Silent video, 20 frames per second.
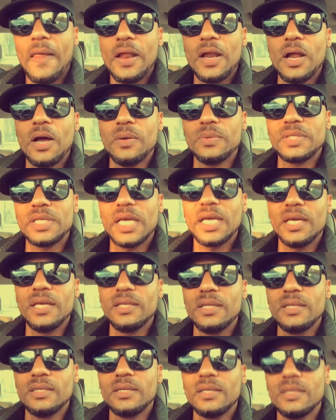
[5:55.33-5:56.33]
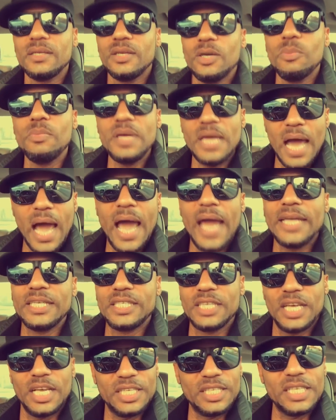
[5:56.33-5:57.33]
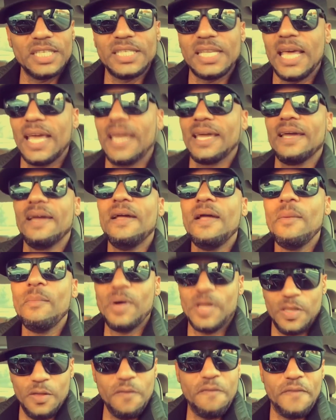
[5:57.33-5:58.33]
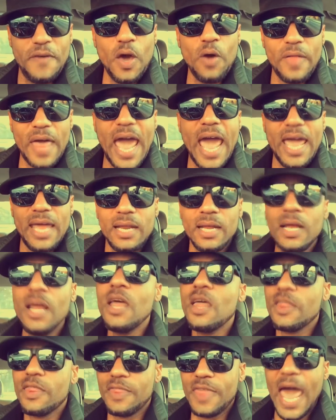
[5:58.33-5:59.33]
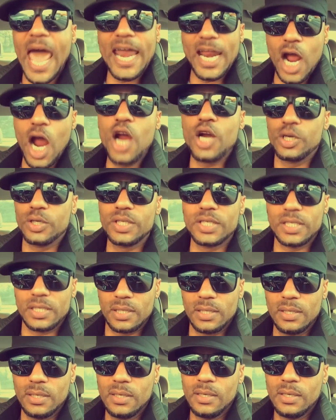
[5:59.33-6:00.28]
You know what I'm saying? You'll be all right just a second. But you feel that? That hurts.